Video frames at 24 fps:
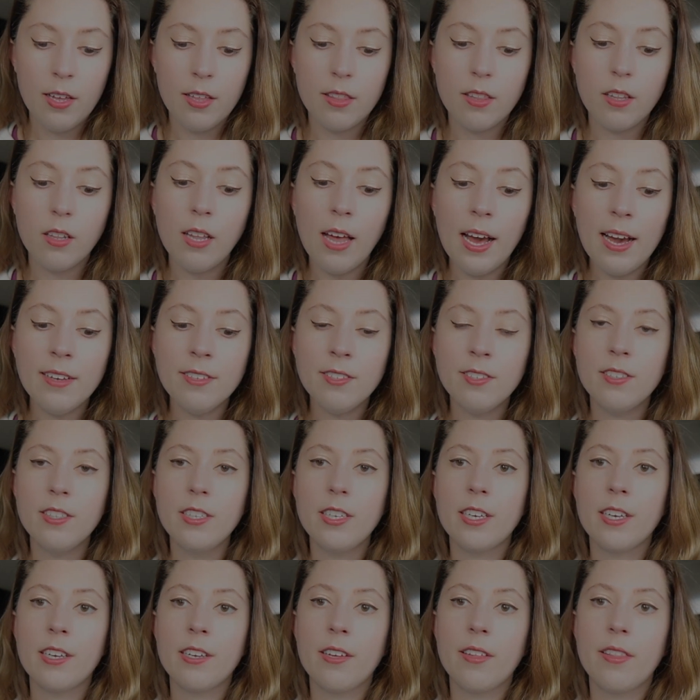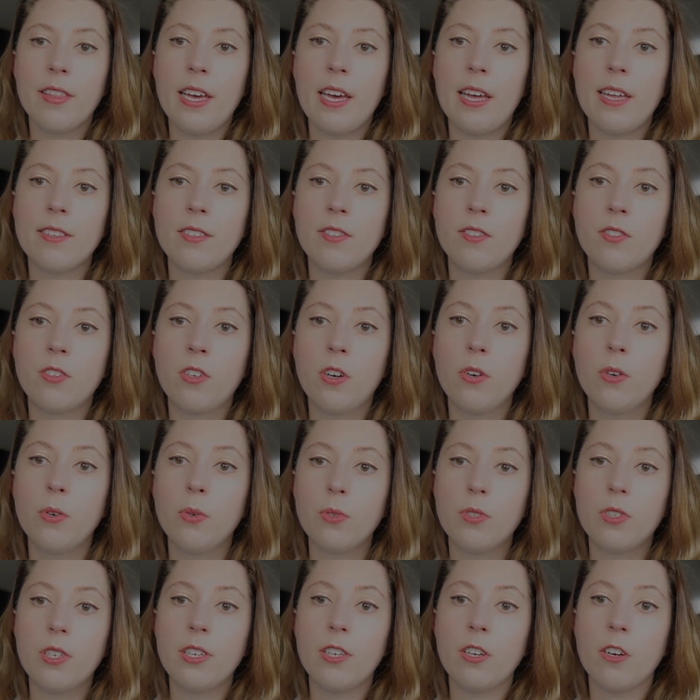And the last thing that
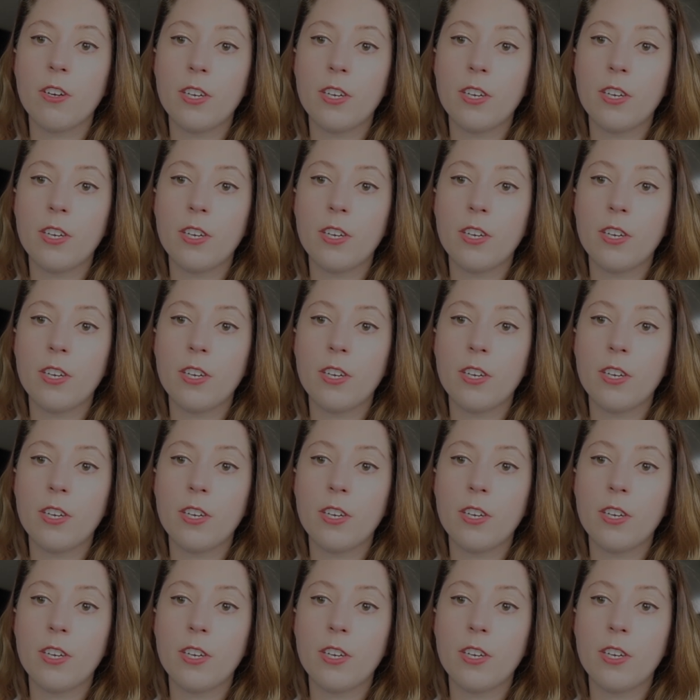goes in our